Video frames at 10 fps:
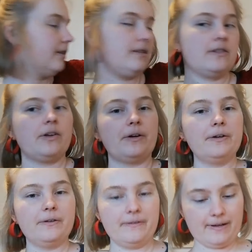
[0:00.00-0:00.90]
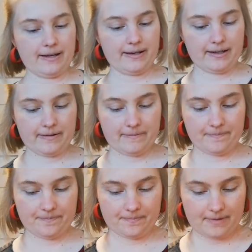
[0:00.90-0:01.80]
So,
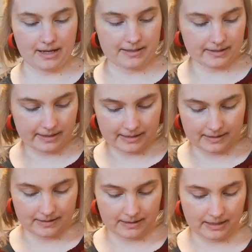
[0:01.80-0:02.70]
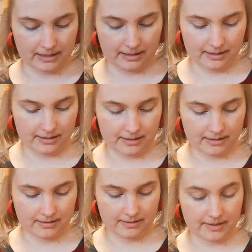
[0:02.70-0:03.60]
as I said,
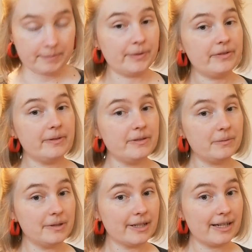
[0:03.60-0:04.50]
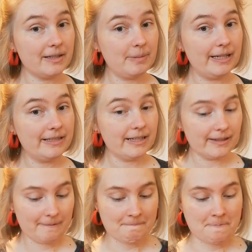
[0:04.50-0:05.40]
I'm also into watercolor painting,
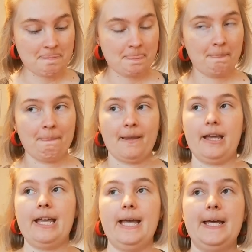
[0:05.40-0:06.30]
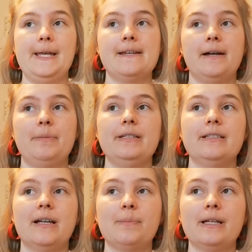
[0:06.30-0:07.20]
and I
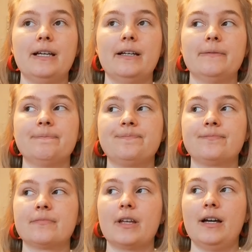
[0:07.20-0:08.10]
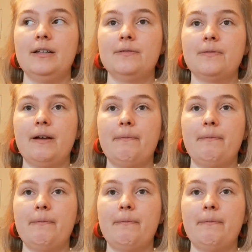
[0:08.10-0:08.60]
picked it up again kind of